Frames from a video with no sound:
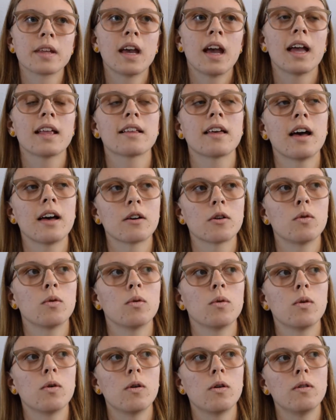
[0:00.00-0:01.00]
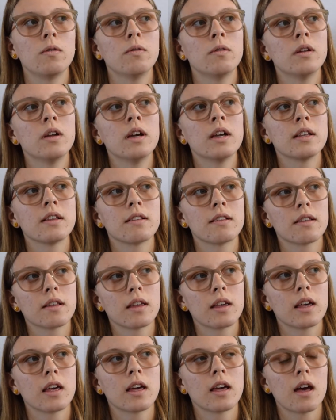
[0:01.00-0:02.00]
it's kind of cool to
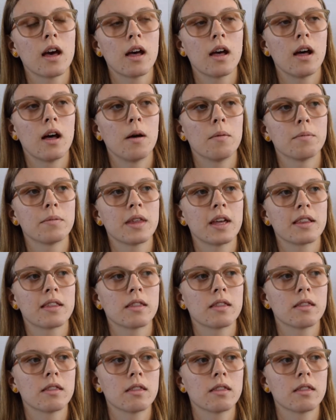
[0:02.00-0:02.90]
see that